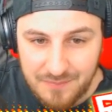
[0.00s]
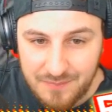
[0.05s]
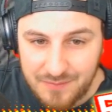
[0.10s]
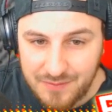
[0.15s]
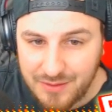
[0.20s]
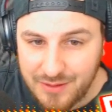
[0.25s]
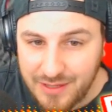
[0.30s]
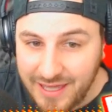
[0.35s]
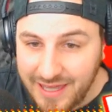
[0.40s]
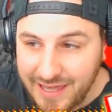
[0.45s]

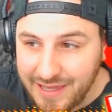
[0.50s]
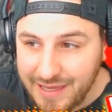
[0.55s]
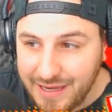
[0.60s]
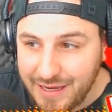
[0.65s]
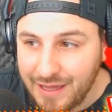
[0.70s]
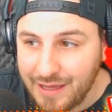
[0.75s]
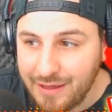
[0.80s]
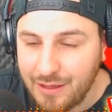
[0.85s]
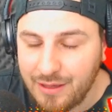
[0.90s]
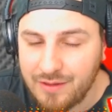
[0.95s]
hi,
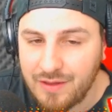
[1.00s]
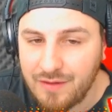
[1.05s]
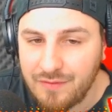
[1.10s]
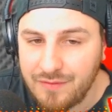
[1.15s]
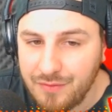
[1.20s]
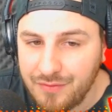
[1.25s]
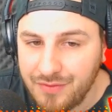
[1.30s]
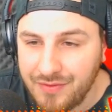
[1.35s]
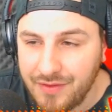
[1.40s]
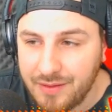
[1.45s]
uh, have
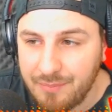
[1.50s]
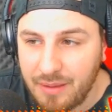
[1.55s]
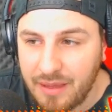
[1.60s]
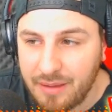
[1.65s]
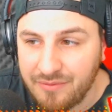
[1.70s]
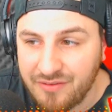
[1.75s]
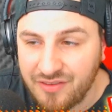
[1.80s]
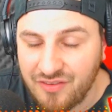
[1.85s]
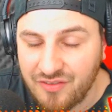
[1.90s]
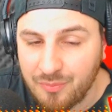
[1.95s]
you seen
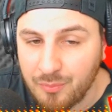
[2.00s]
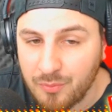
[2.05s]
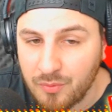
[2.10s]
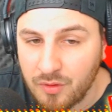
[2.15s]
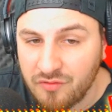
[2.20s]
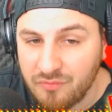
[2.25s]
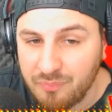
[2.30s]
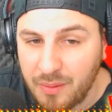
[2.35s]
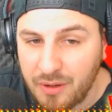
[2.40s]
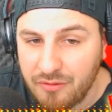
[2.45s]
my
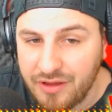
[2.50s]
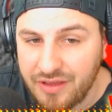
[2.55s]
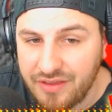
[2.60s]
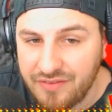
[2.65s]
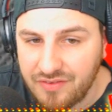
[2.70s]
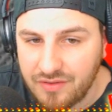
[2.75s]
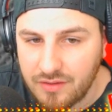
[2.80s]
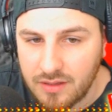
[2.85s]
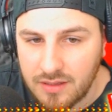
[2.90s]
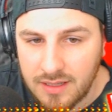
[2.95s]
Smurf
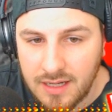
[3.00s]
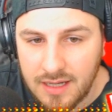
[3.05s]
berries?